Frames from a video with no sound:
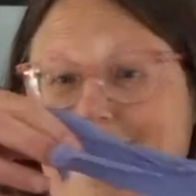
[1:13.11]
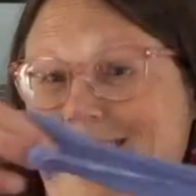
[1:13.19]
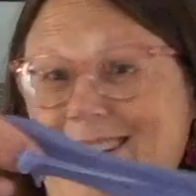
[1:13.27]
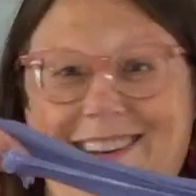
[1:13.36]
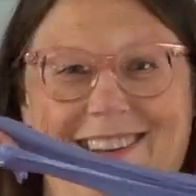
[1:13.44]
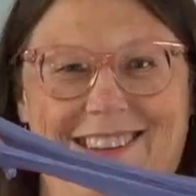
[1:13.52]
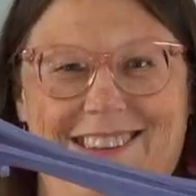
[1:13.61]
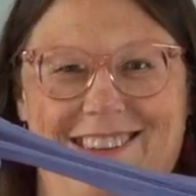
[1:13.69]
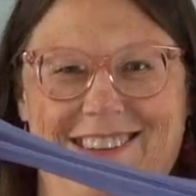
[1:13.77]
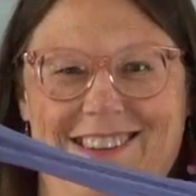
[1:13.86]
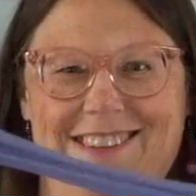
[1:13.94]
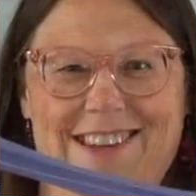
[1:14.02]
and it's
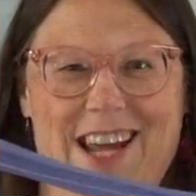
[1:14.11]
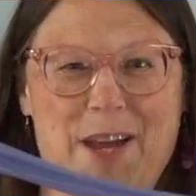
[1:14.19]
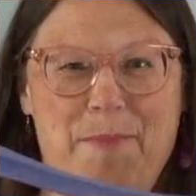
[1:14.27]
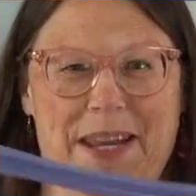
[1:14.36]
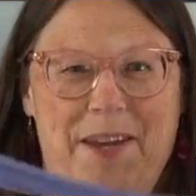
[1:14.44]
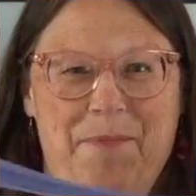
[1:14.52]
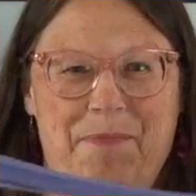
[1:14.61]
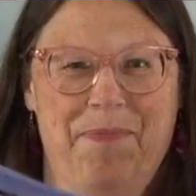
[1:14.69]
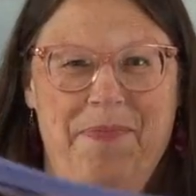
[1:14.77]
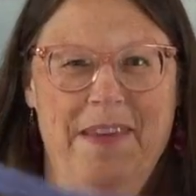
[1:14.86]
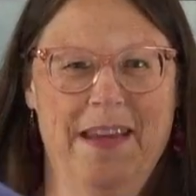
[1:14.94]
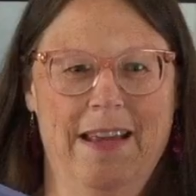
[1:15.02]
still slimy.
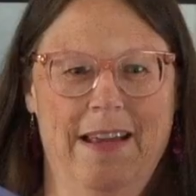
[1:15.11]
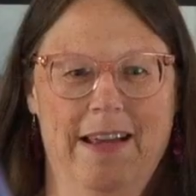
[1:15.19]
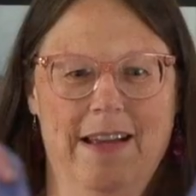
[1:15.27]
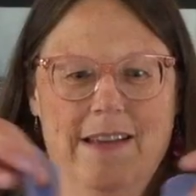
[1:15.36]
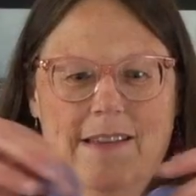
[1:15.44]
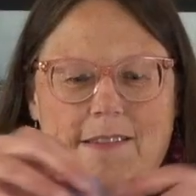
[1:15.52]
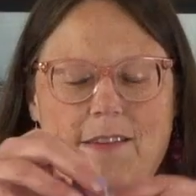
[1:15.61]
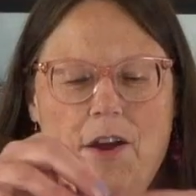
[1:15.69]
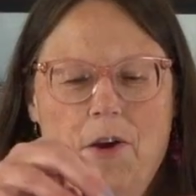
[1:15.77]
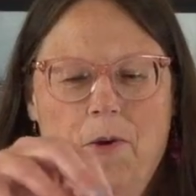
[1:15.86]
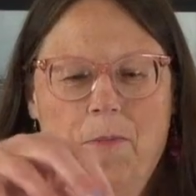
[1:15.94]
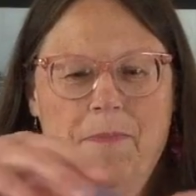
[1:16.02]

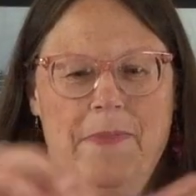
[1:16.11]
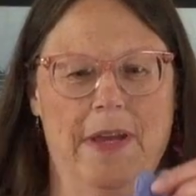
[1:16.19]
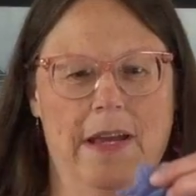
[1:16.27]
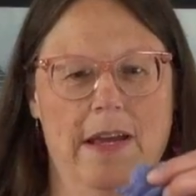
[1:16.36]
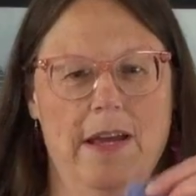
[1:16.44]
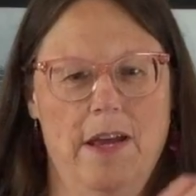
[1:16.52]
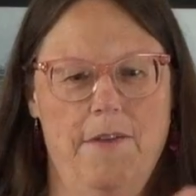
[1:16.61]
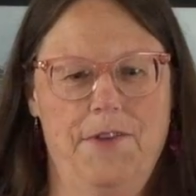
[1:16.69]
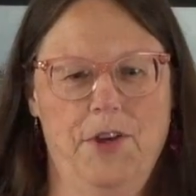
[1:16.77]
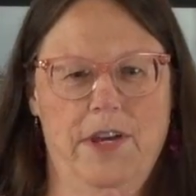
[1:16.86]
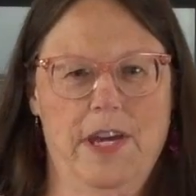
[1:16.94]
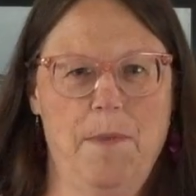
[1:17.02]
So if
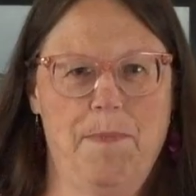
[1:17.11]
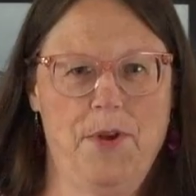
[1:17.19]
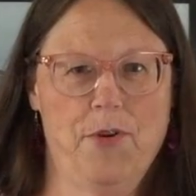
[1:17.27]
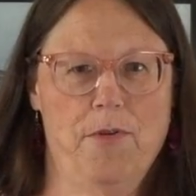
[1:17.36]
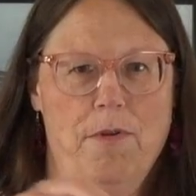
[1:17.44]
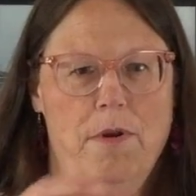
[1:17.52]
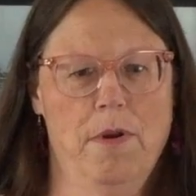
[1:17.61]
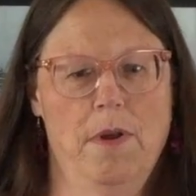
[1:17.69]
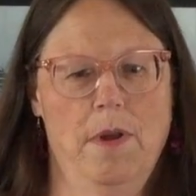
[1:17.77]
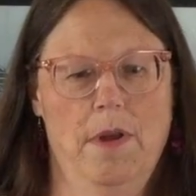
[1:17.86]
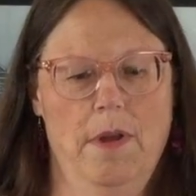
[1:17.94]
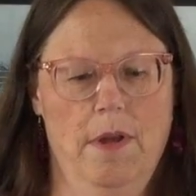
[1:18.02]
you keep your
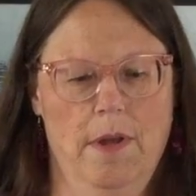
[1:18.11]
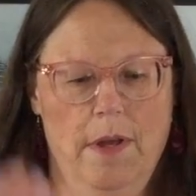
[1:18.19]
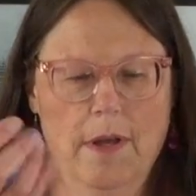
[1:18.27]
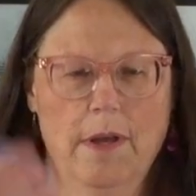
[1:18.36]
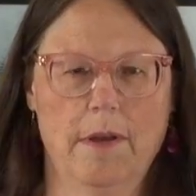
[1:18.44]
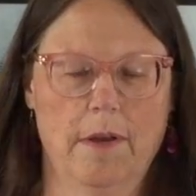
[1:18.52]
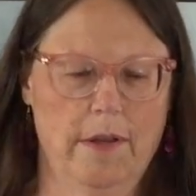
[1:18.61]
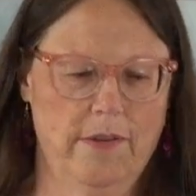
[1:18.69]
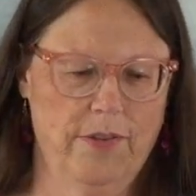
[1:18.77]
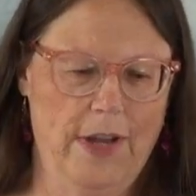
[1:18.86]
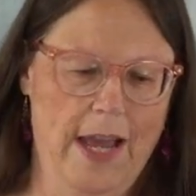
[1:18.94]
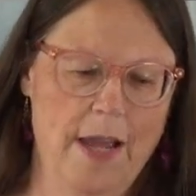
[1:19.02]

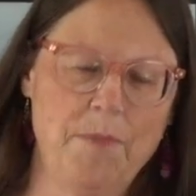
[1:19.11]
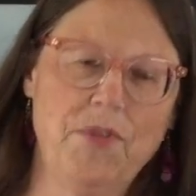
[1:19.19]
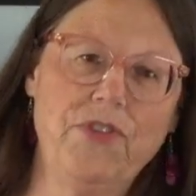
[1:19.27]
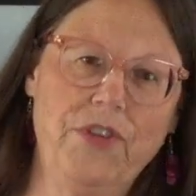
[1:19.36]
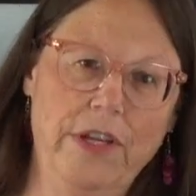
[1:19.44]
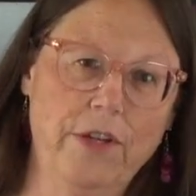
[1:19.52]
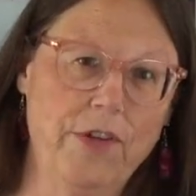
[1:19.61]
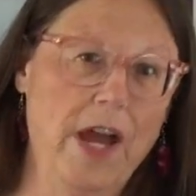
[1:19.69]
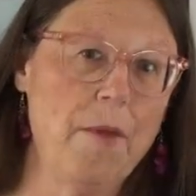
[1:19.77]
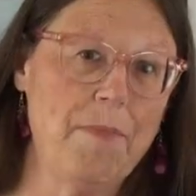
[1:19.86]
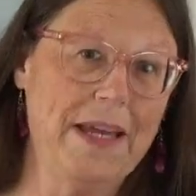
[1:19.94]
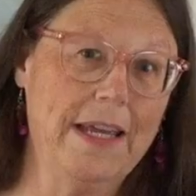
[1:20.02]
slime sealed
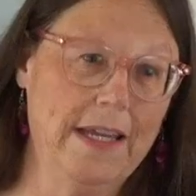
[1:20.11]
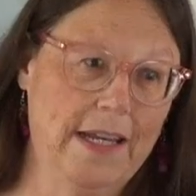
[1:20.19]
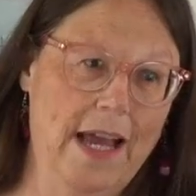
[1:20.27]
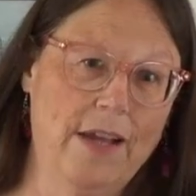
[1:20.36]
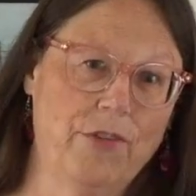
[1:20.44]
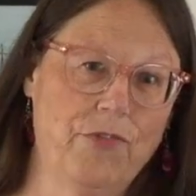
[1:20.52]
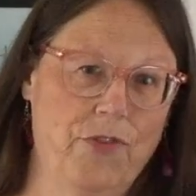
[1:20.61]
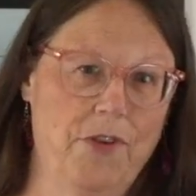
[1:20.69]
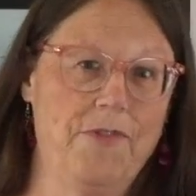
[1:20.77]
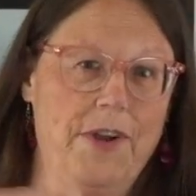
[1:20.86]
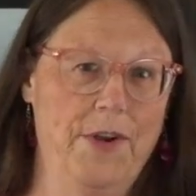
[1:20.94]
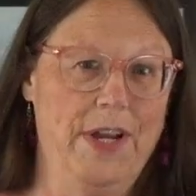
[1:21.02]
up, it can last for a
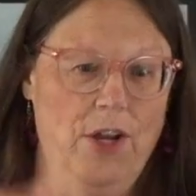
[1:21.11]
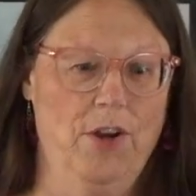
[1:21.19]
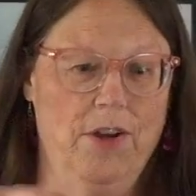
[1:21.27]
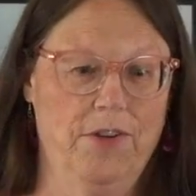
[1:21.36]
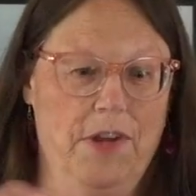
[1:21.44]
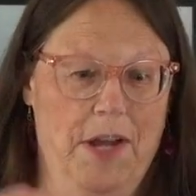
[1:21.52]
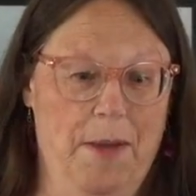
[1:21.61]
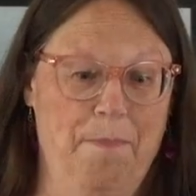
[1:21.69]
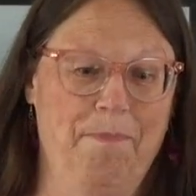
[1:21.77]
very long time.